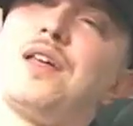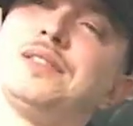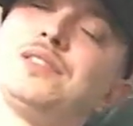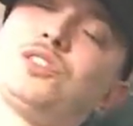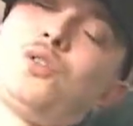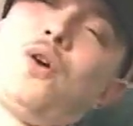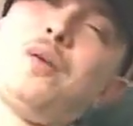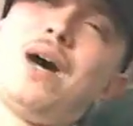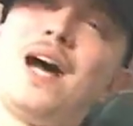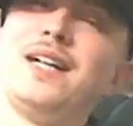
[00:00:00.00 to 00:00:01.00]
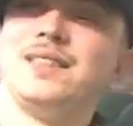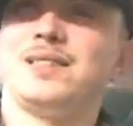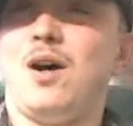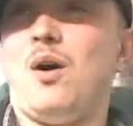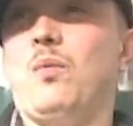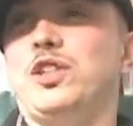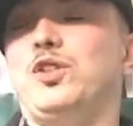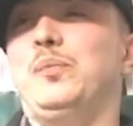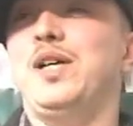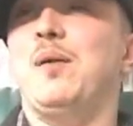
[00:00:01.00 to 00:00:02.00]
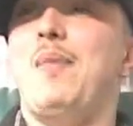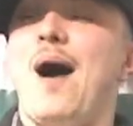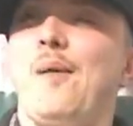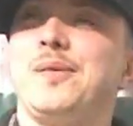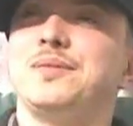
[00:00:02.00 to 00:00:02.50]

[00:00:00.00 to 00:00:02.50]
Story behind the song What You Be About.